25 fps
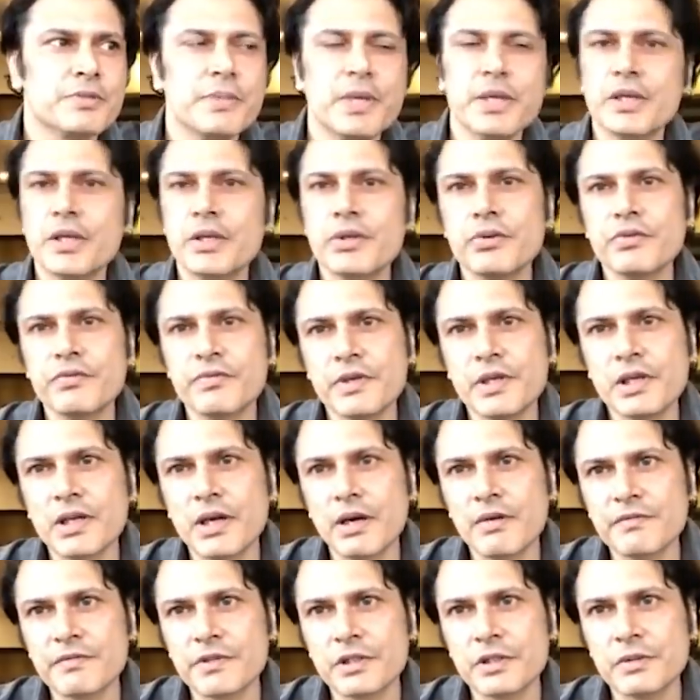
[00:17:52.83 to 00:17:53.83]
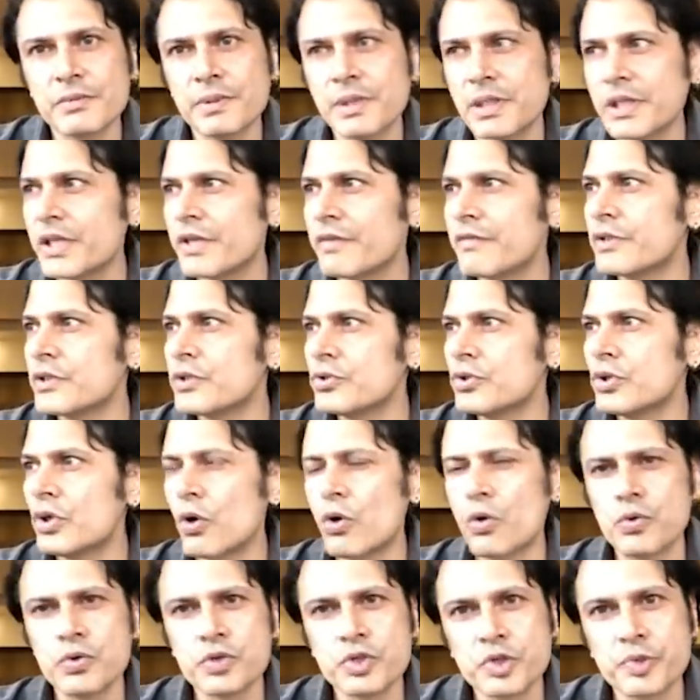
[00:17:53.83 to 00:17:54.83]
making you feel comfortable, giving you your
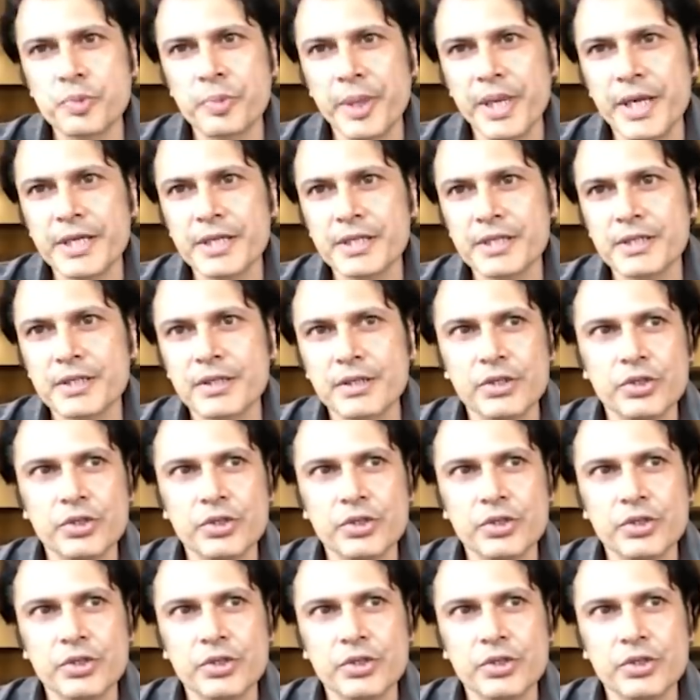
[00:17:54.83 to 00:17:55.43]
own space,